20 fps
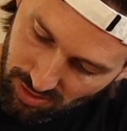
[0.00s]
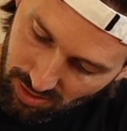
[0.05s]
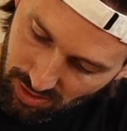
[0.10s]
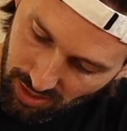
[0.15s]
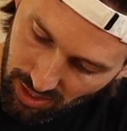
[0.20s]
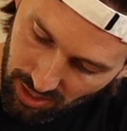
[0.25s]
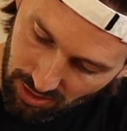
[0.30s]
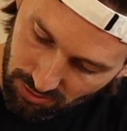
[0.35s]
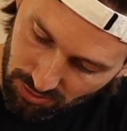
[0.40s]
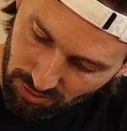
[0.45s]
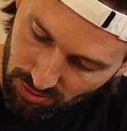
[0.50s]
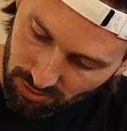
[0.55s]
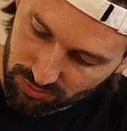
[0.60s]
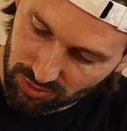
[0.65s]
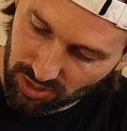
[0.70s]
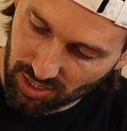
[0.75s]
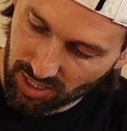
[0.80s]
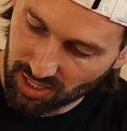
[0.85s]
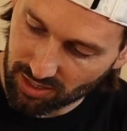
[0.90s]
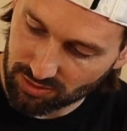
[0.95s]
I don't know if
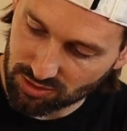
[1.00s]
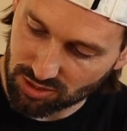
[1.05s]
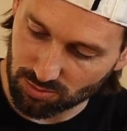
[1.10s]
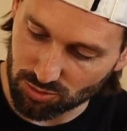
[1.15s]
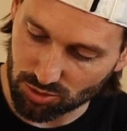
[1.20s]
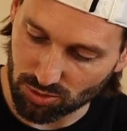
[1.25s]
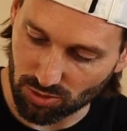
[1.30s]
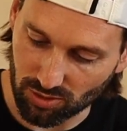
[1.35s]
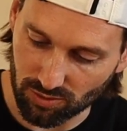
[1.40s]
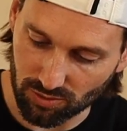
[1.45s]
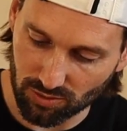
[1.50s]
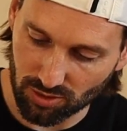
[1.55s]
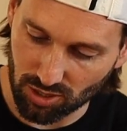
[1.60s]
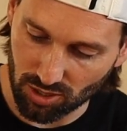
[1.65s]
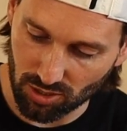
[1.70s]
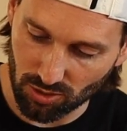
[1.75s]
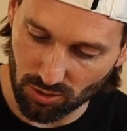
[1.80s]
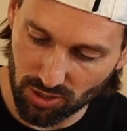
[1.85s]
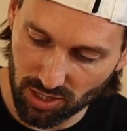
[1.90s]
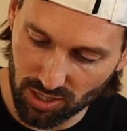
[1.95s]
they have some sort of
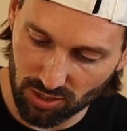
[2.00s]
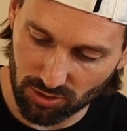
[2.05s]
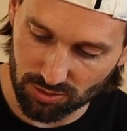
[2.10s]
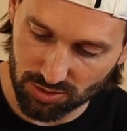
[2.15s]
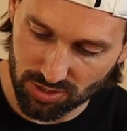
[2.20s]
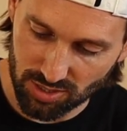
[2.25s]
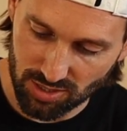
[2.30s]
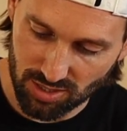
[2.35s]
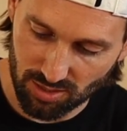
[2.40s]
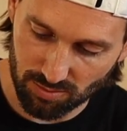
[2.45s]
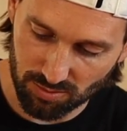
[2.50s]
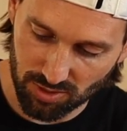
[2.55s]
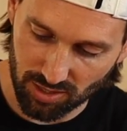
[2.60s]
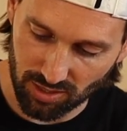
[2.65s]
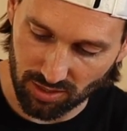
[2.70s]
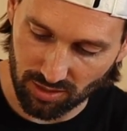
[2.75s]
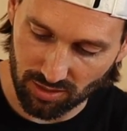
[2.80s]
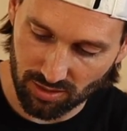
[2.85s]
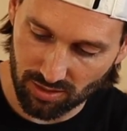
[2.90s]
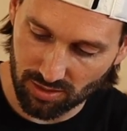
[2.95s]
coating or is this
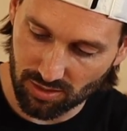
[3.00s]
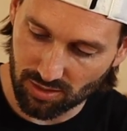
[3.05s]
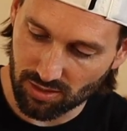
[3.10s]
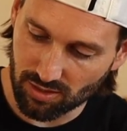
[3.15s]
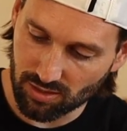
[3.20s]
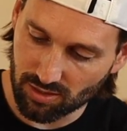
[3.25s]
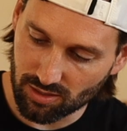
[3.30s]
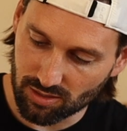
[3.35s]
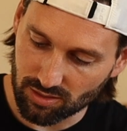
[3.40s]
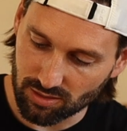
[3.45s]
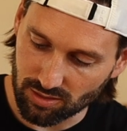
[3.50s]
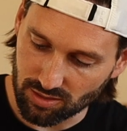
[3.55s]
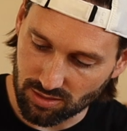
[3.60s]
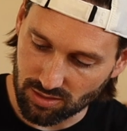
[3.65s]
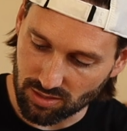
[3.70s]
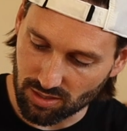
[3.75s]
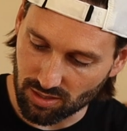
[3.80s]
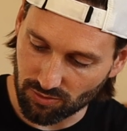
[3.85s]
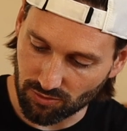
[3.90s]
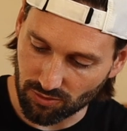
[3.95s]
something
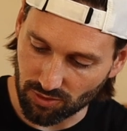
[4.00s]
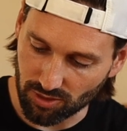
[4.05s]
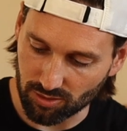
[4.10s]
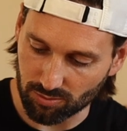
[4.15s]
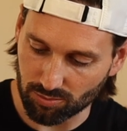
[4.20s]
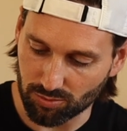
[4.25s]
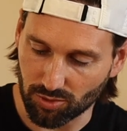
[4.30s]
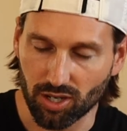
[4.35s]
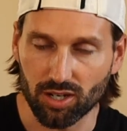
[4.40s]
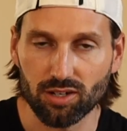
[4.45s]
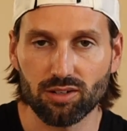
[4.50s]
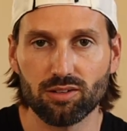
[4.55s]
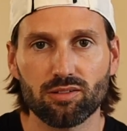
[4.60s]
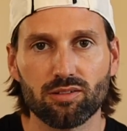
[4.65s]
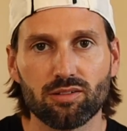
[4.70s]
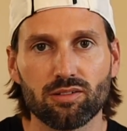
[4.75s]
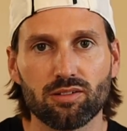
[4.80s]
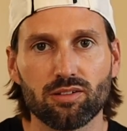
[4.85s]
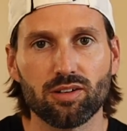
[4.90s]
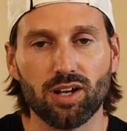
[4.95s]
different, but
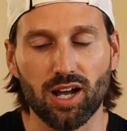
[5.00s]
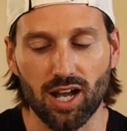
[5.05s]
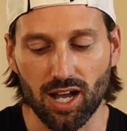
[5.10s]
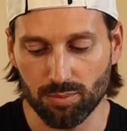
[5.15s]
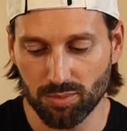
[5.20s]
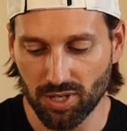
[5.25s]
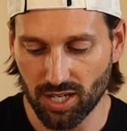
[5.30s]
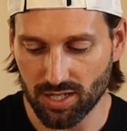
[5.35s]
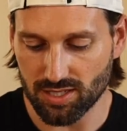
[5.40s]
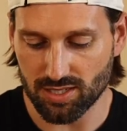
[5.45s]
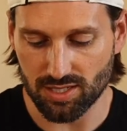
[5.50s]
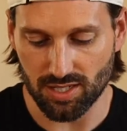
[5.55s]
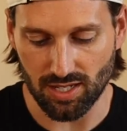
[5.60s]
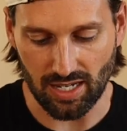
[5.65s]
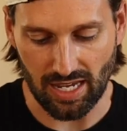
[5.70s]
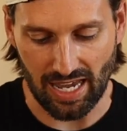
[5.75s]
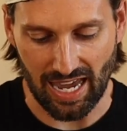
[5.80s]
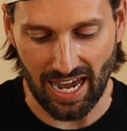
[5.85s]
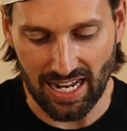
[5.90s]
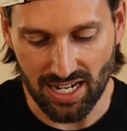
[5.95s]
I'm not
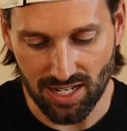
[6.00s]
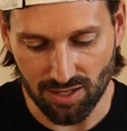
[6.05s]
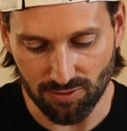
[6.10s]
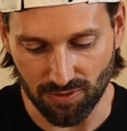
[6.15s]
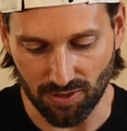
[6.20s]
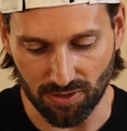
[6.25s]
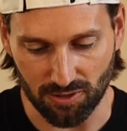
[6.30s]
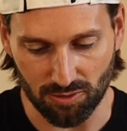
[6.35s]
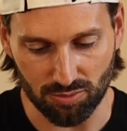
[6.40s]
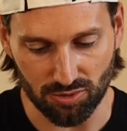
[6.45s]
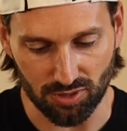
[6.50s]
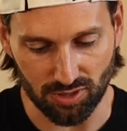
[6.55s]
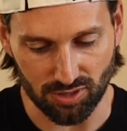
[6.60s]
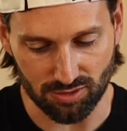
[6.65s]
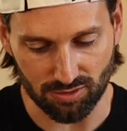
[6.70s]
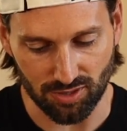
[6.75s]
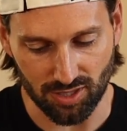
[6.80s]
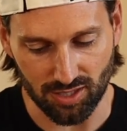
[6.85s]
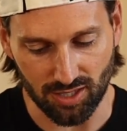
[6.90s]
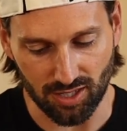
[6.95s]
seeing any
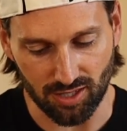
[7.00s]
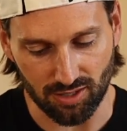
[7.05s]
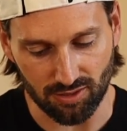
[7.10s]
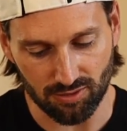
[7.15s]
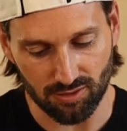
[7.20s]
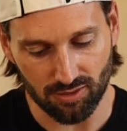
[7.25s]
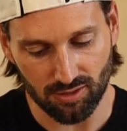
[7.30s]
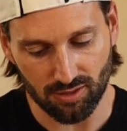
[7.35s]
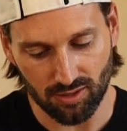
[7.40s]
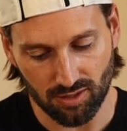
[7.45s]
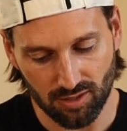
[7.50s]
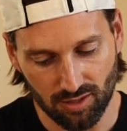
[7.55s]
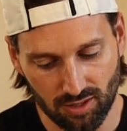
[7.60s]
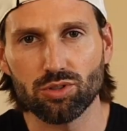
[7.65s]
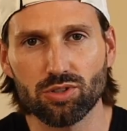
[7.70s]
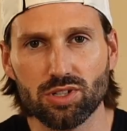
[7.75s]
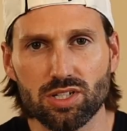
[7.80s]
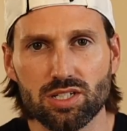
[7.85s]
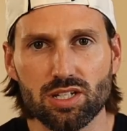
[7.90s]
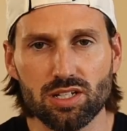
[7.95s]
fingerprints right now.
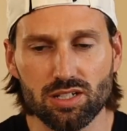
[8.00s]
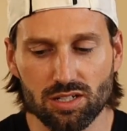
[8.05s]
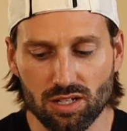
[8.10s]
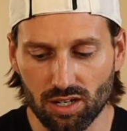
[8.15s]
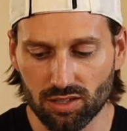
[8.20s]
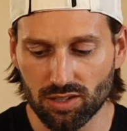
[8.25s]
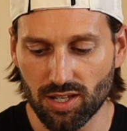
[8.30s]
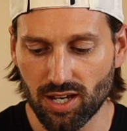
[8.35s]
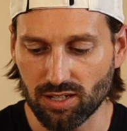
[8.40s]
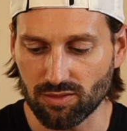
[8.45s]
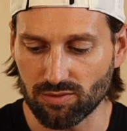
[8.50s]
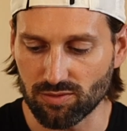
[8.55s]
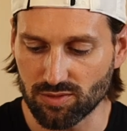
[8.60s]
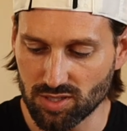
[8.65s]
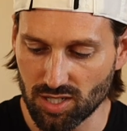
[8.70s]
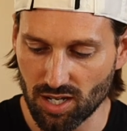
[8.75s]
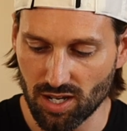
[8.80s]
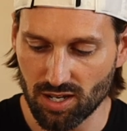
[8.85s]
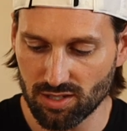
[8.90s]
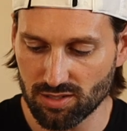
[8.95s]
You can see a lot of
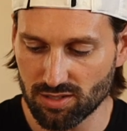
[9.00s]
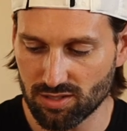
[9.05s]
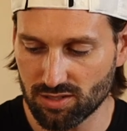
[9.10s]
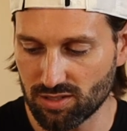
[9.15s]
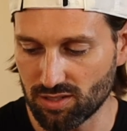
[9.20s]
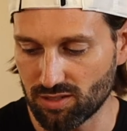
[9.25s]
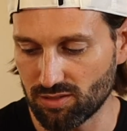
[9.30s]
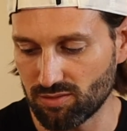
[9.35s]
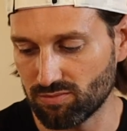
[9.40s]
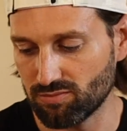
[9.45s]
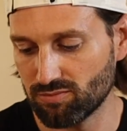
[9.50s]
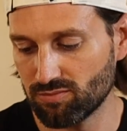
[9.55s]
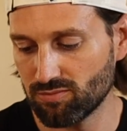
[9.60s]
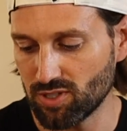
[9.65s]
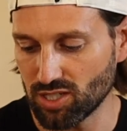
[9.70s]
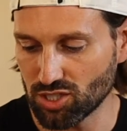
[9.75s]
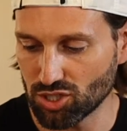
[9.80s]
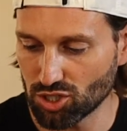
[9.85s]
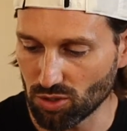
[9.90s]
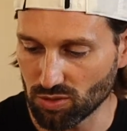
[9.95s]
dust and
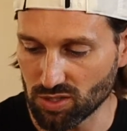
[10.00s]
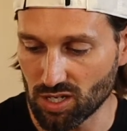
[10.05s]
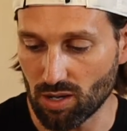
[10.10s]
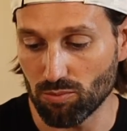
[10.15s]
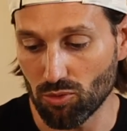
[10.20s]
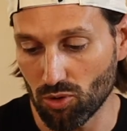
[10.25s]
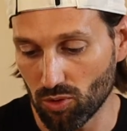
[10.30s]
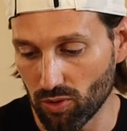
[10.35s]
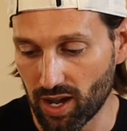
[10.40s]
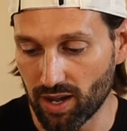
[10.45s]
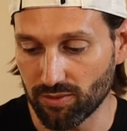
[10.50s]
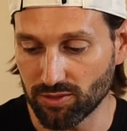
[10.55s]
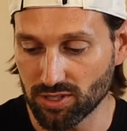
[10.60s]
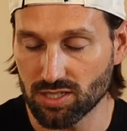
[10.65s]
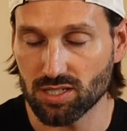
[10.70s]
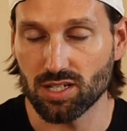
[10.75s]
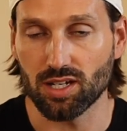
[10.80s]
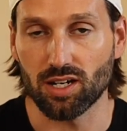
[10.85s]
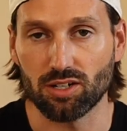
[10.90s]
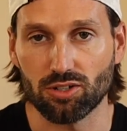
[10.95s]
it shows up more
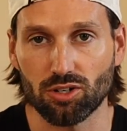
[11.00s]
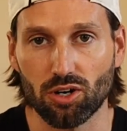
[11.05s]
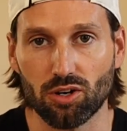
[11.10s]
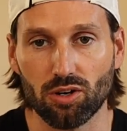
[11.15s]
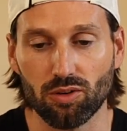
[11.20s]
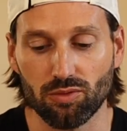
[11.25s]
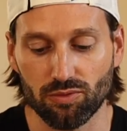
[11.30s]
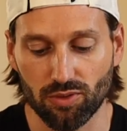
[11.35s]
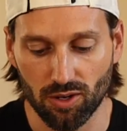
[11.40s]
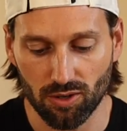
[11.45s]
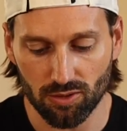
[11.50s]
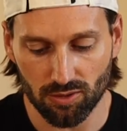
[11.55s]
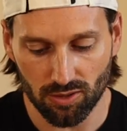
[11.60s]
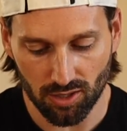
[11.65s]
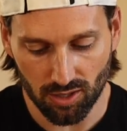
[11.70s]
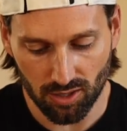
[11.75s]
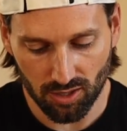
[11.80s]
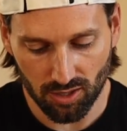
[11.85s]
obviously on a darker phone,